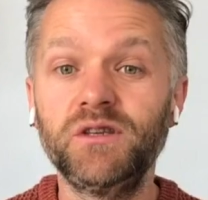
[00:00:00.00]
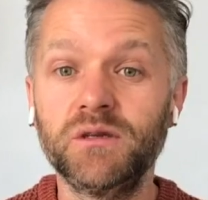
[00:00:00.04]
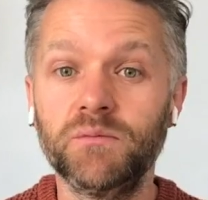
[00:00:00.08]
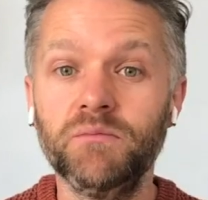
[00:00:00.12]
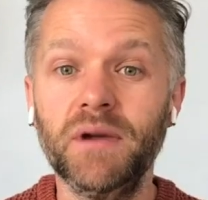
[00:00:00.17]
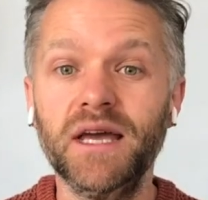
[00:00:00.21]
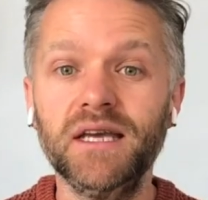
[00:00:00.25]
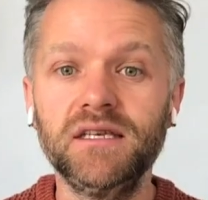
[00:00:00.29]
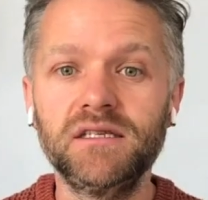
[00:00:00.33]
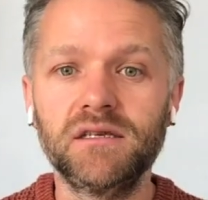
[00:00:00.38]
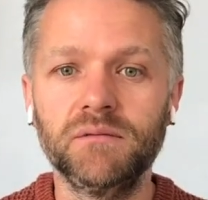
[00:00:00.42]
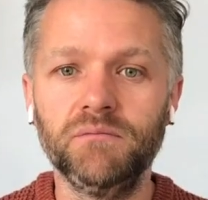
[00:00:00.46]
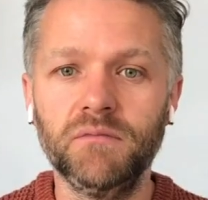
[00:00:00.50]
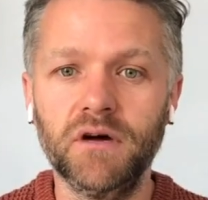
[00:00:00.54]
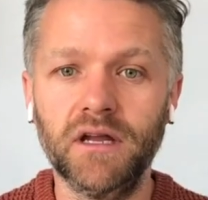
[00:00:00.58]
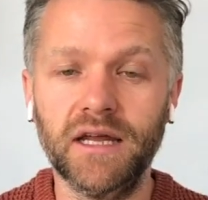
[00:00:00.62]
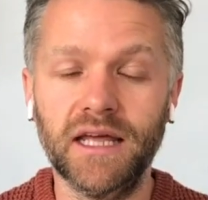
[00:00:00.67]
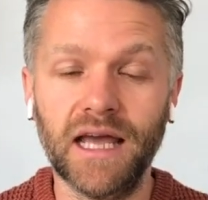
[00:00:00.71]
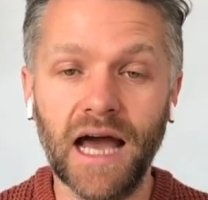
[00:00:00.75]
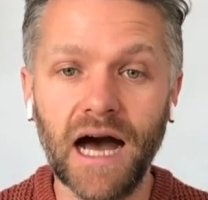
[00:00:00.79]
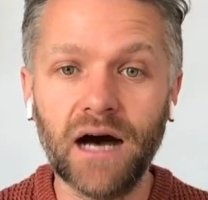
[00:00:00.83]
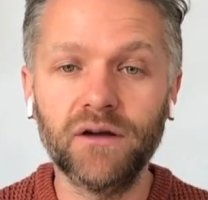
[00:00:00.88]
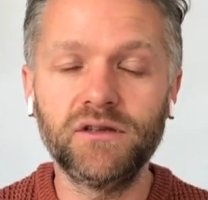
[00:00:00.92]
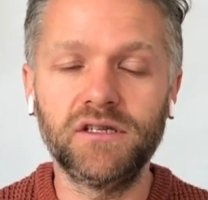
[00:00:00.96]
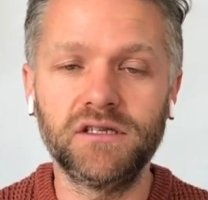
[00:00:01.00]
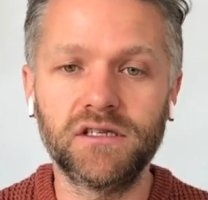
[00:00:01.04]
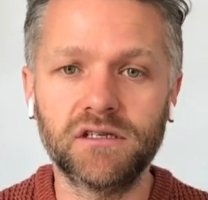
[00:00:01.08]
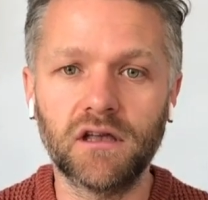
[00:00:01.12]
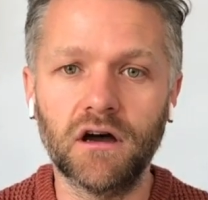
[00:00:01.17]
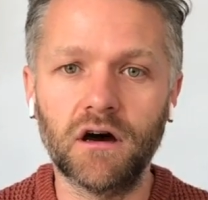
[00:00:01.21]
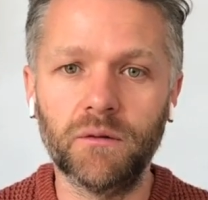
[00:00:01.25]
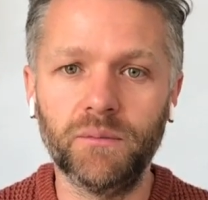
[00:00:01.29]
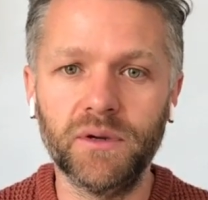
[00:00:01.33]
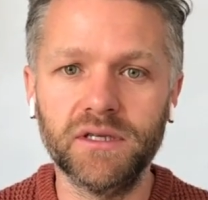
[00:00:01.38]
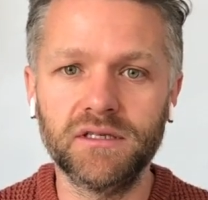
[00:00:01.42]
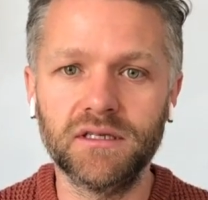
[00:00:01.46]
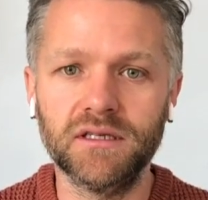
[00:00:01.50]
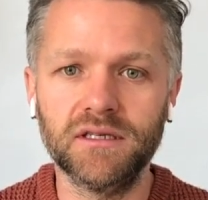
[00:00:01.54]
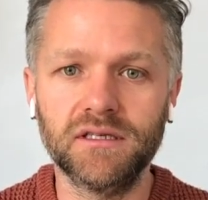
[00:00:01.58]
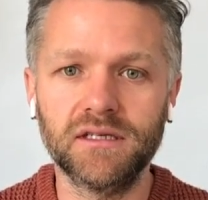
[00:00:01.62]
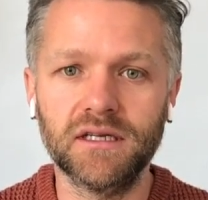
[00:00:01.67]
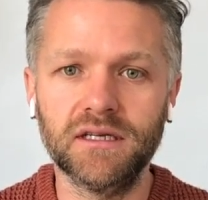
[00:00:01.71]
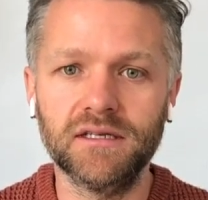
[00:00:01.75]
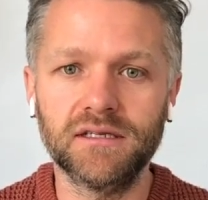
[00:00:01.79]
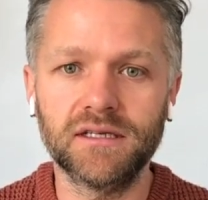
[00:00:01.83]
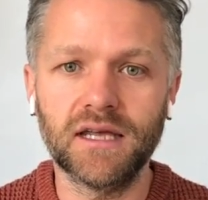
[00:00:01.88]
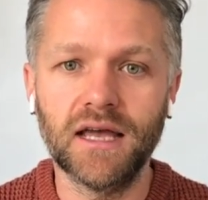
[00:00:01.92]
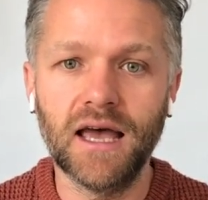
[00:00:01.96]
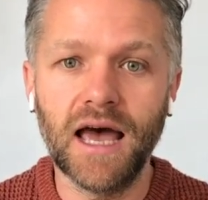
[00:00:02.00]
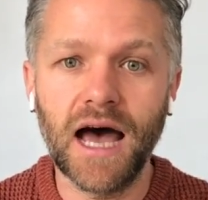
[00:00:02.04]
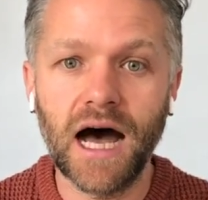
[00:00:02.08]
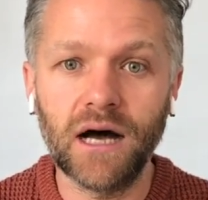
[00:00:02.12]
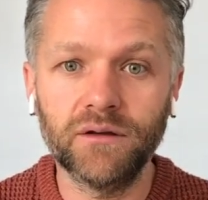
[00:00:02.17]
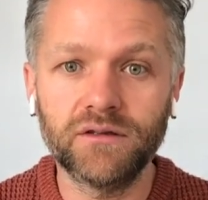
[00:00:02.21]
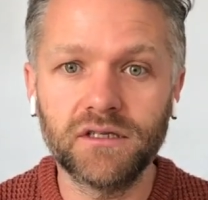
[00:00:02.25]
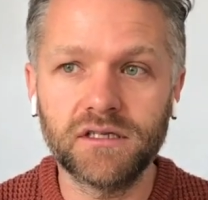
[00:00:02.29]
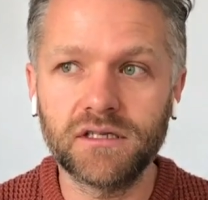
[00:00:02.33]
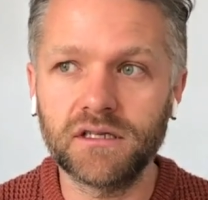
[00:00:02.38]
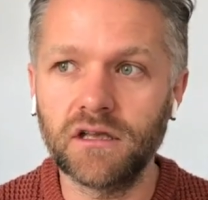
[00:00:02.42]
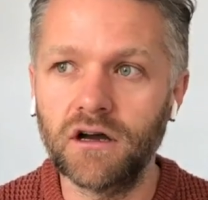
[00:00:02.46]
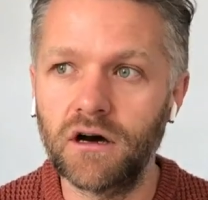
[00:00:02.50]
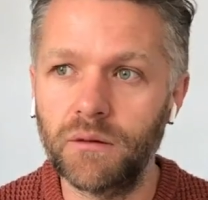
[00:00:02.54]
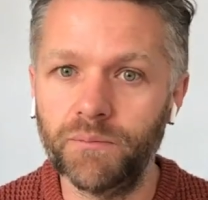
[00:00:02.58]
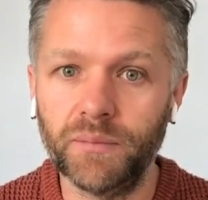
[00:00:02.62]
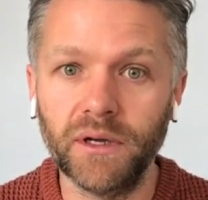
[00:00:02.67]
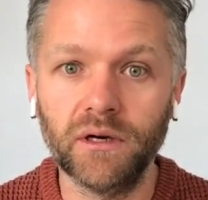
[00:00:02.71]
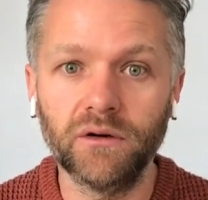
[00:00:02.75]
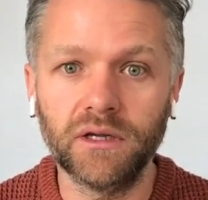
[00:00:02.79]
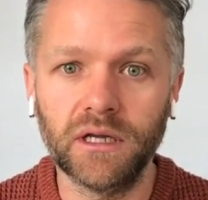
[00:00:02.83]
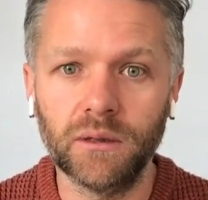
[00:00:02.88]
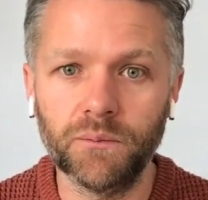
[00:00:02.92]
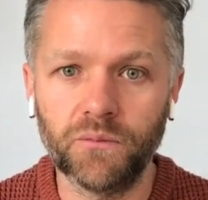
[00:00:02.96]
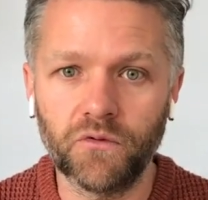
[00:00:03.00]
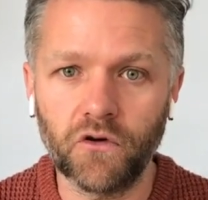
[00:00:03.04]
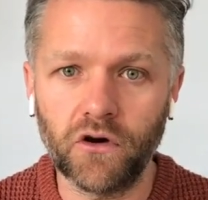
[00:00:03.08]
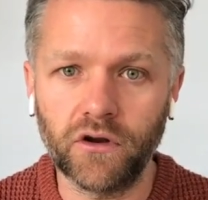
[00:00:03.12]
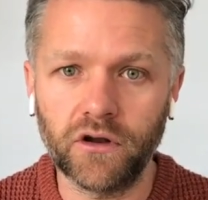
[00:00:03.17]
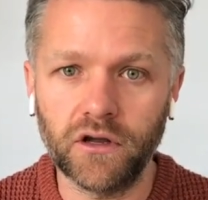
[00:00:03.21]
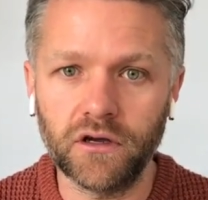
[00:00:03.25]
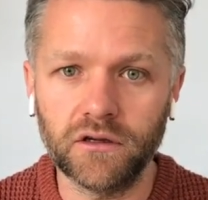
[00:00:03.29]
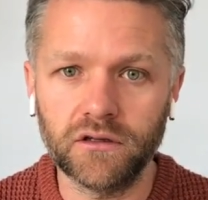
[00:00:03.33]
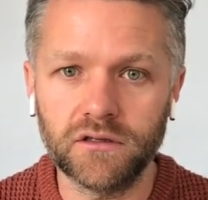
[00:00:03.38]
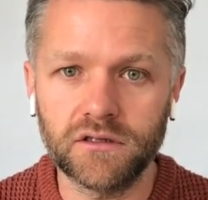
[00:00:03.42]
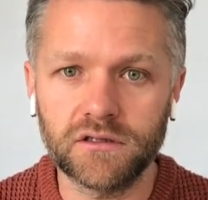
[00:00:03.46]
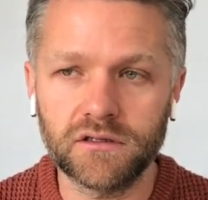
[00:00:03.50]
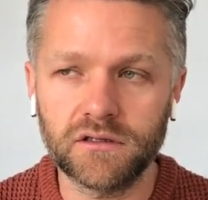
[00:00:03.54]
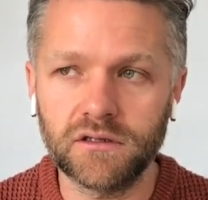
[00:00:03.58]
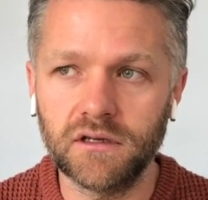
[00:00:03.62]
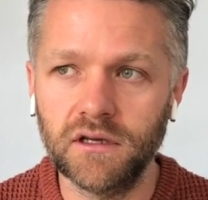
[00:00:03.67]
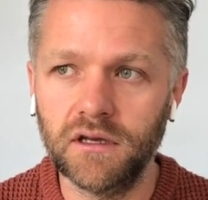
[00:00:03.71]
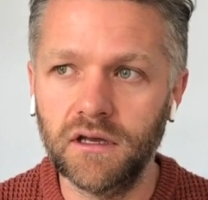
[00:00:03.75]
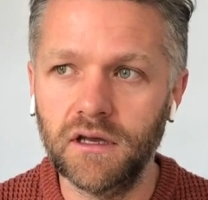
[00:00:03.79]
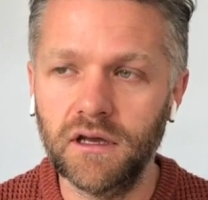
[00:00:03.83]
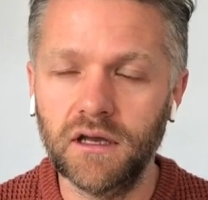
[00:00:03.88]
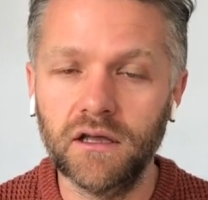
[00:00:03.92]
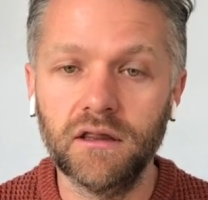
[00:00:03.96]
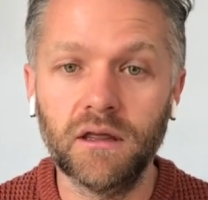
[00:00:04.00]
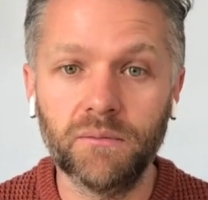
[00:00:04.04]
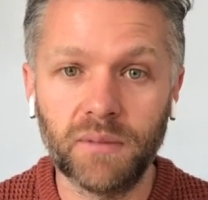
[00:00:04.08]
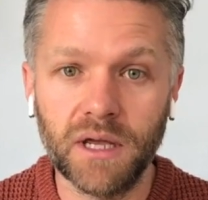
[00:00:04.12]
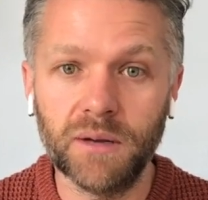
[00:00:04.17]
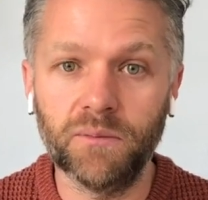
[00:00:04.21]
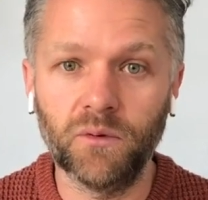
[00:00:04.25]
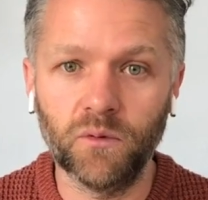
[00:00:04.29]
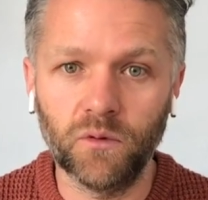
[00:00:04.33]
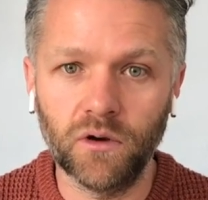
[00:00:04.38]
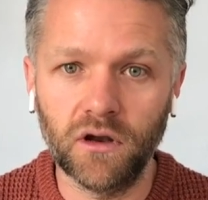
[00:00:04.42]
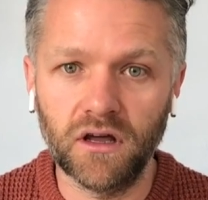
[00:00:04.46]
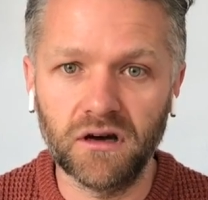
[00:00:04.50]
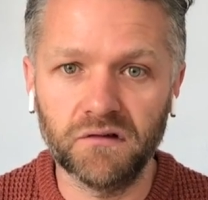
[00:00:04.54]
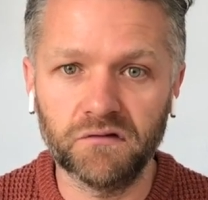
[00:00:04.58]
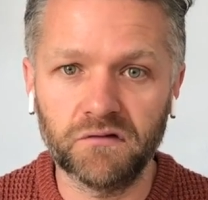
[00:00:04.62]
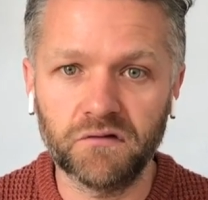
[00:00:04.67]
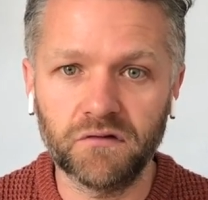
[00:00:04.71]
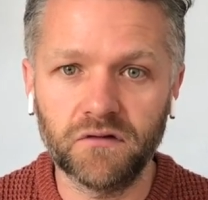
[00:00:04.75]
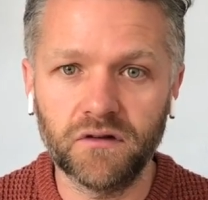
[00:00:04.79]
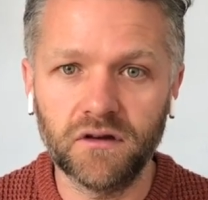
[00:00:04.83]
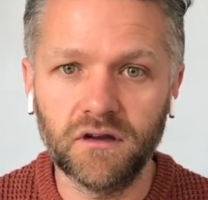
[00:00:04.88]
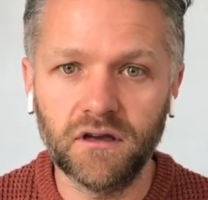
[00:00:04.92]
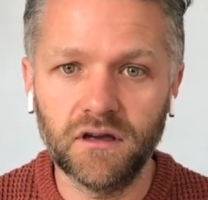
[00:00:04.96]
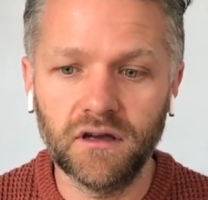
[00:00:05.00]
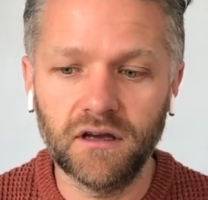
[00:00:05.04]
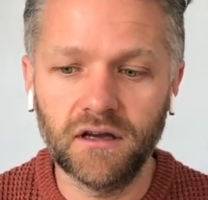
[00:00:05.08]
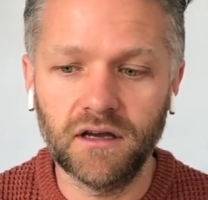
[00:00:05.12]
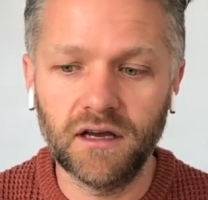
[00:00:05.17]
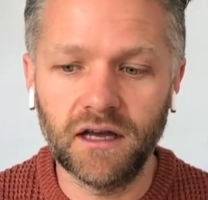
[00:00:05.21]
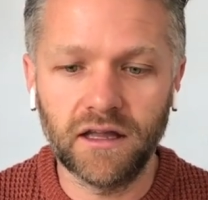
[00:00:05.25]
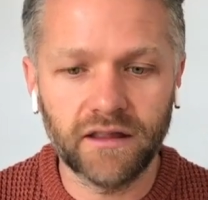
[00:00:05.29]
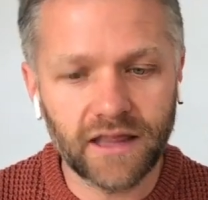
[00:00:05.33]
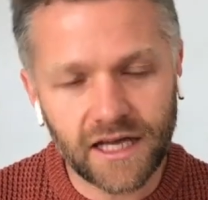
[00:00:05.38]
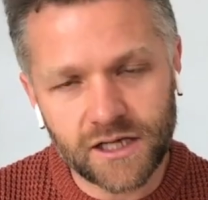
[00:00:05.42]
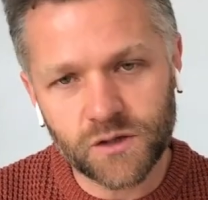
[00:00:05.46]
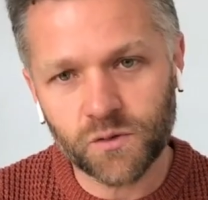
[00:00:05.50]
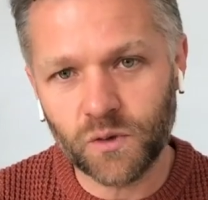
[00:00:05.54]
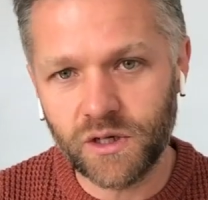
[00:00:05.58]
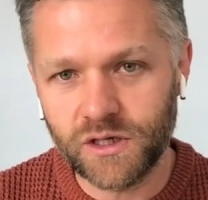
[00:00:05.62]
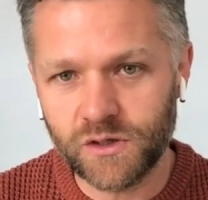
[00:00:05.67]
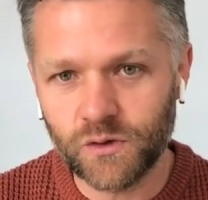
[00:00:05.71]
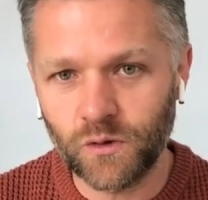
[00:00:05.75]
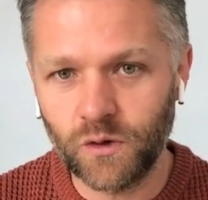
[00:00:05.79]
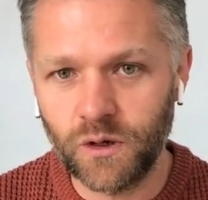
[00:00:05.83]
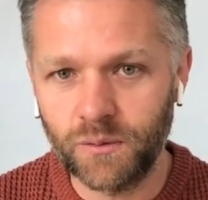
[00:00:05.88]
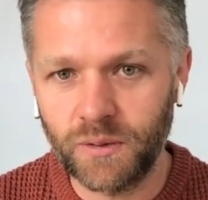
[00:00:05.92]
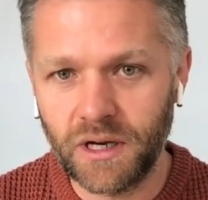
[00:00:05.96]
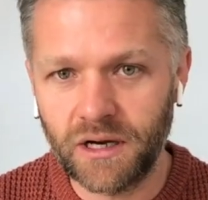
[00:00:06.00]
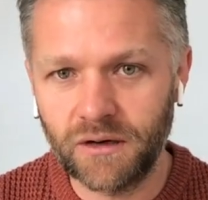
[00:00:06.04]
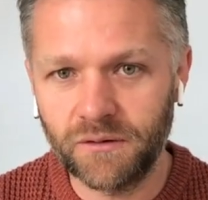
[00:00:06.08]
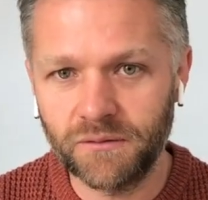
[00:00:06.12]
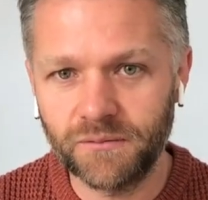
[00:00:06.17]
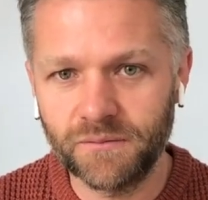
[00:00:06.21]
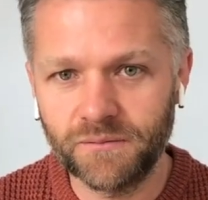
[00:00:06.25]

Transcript: make some money, how to start businesses, how to start building products that people will love. That's what it's all about.